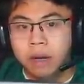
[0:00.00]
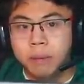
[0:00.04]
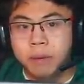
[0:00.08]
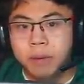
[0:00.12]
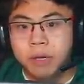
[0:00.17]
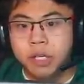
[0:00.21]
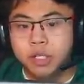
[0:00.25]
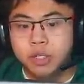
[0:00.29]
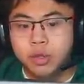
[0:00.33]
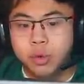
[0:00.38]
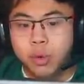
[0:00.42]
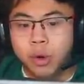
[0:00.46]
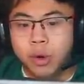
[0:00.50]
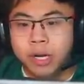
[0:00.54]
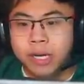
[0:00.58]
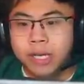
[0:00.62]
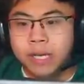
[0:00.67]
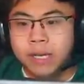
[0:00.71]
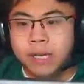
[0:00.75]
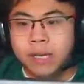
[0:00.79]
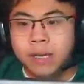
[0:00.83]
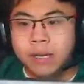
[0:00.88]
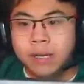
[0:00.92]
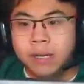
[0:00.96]
I'm on a
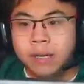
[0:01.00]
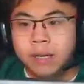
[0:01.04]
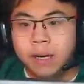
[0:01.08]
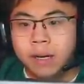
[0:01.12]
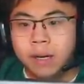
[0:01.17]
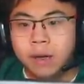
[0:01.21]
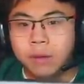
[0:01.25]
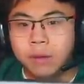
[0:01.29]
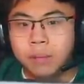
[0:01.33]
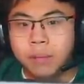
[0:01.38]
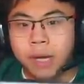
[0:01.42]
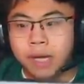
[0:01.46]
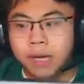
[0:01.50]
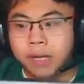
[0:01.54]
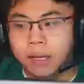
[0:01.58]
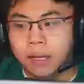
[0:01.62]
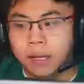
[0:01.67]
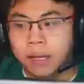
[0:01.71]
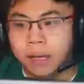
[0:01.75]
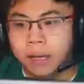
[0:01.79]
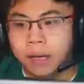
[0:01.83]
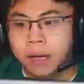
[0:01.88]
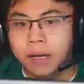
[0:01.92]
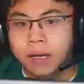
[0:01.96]
20? Oh my
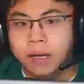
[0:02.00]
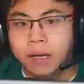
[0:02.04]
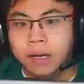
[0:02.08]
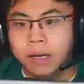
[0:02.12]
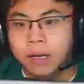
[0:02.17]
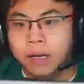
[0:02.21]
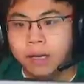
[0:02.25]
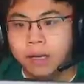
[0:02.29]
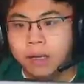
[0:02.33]
god.